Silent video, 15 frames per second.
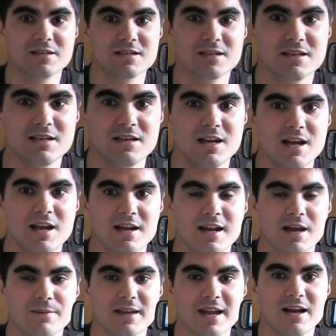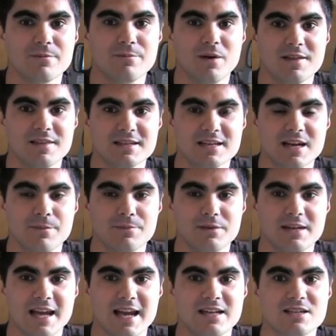PC coming out by this
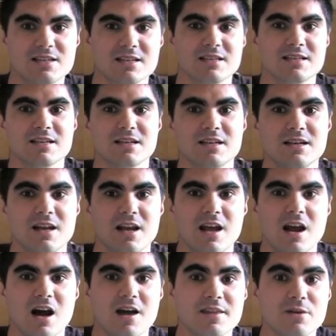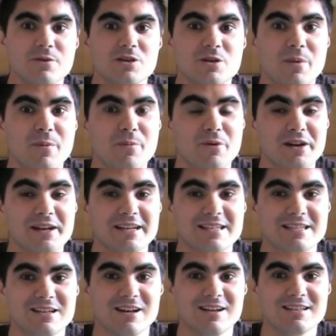company, HTC, I think we should be pretty
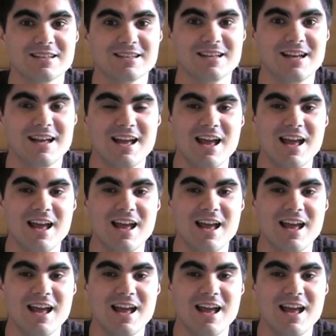excited.